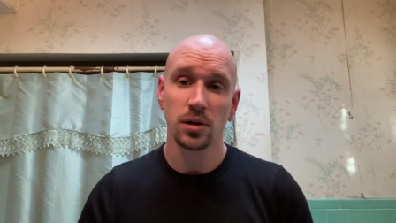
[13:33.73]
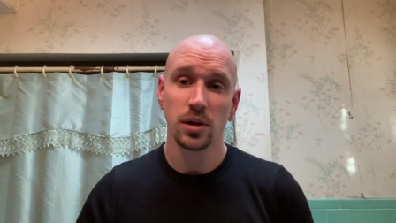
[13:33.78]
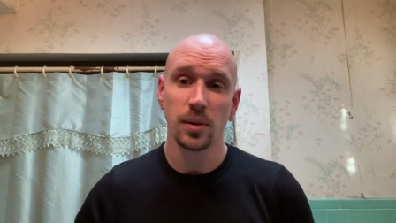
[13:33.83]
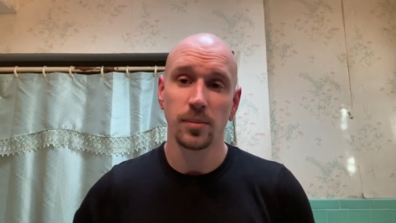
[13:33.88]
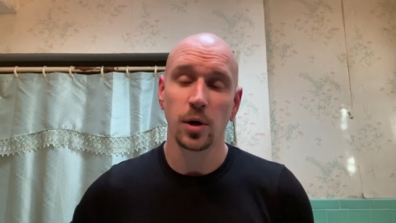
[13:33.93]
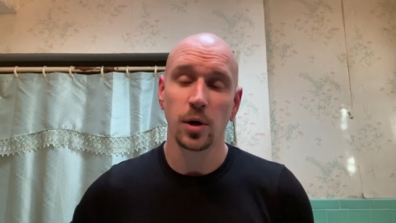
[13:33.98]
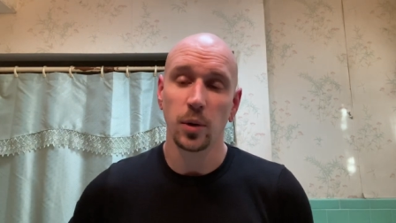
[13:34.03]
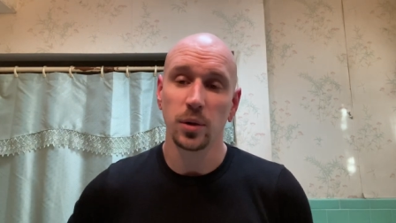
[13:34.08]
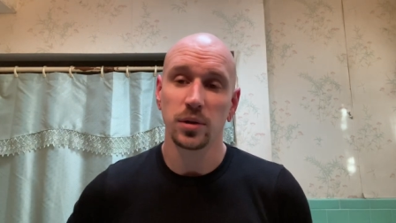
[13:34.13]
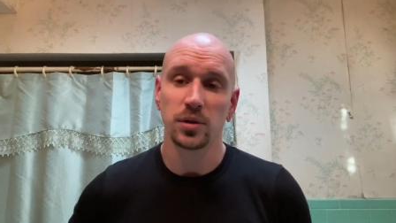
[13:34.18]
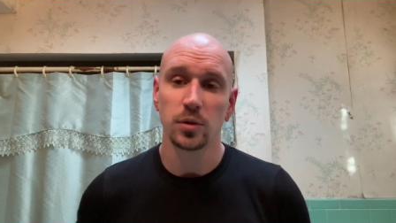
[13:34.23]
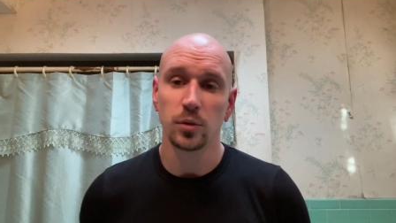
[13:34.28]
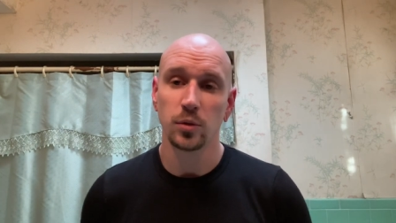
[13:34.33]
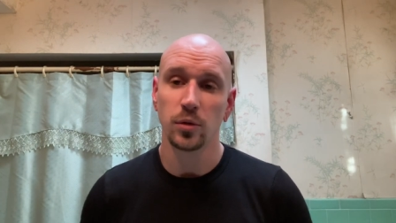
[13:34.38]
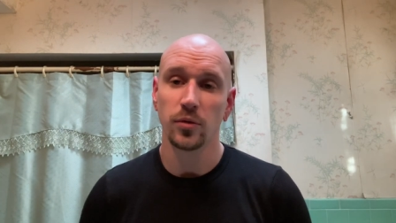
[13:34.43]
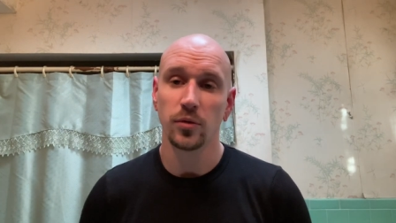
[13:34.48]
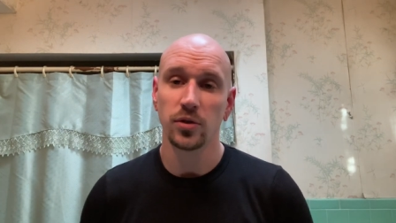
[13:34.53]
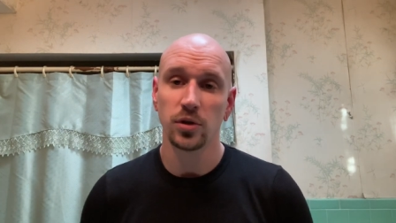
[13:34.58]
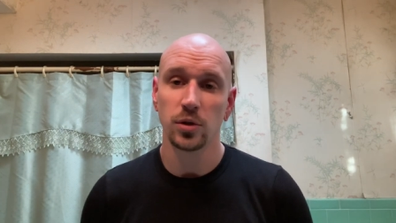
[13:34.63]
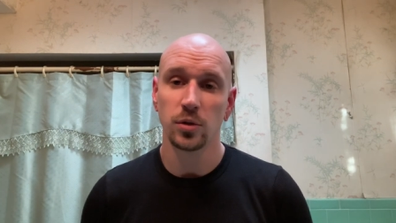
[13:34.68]
I'm going to
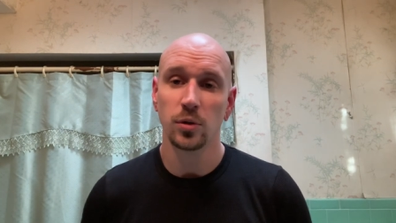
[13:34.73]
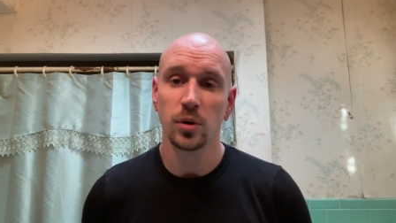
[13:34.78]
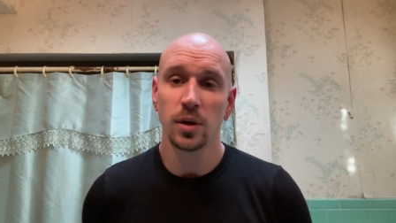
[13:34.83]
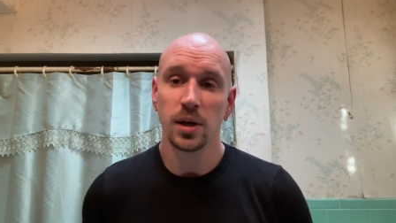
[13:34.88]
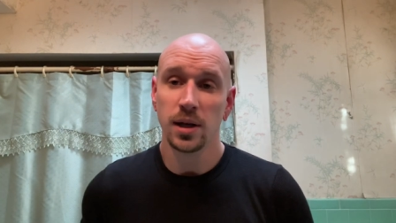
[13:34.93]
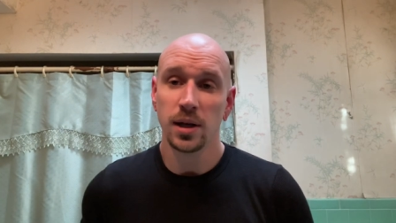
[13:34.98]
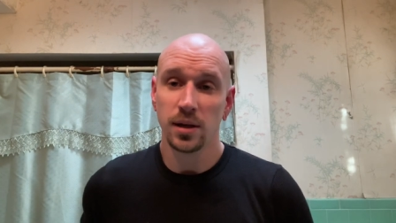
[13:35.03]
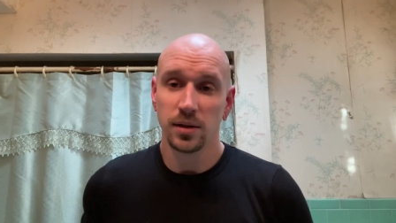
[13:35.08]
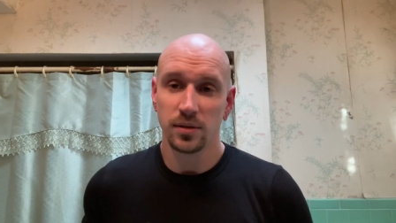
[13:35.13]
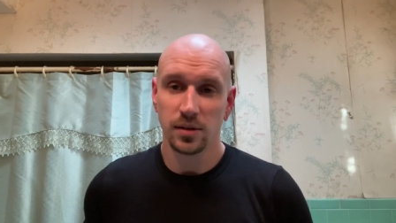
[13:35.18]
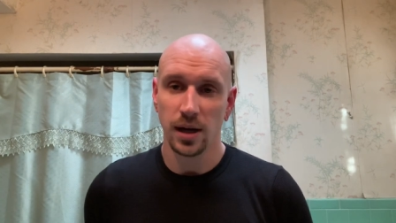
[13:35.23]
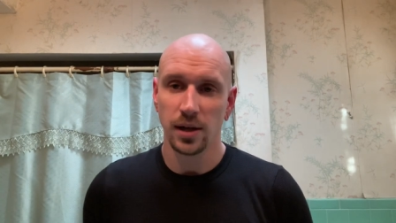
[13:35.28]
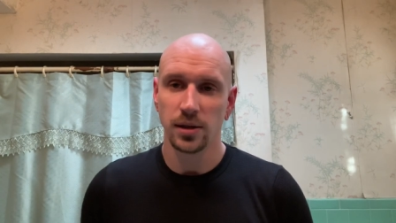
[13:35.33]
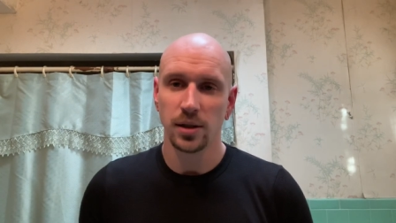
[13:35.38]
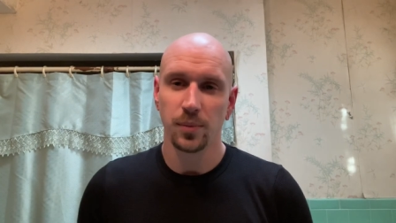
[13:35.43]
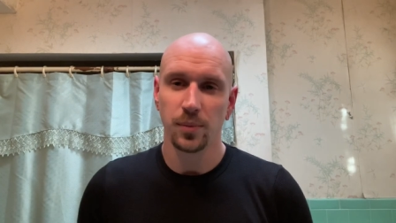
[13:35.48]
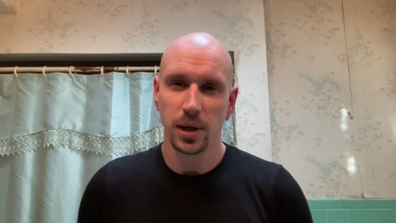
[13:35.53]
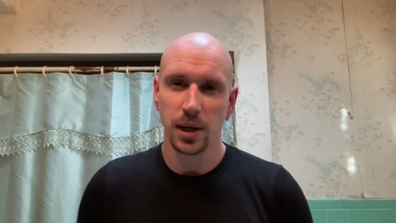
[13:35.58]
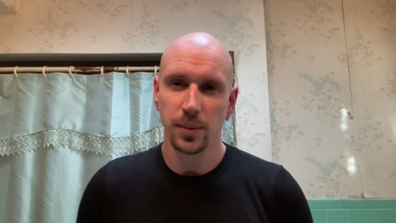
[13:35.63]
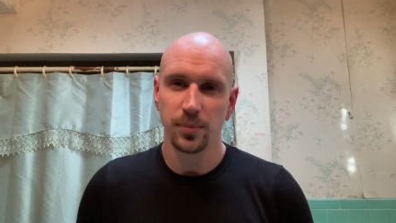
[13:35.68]
review down the
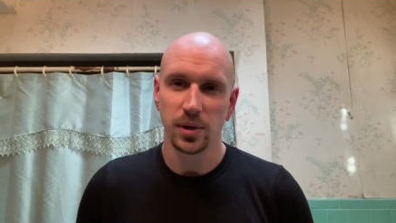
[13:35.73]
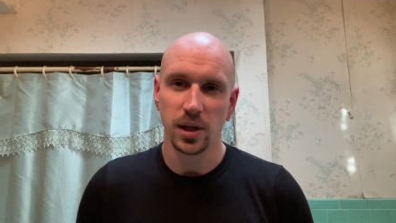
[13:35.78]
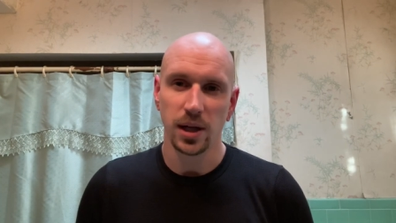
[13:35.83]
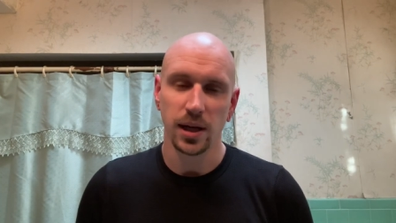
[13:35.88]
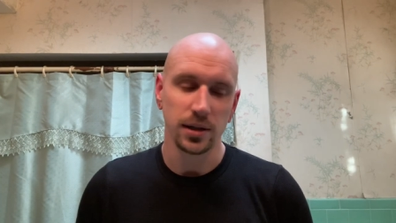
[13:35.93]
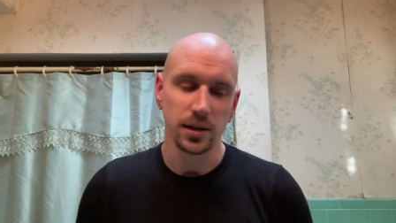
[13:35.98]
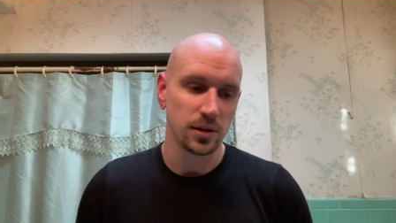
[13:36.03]
pipeline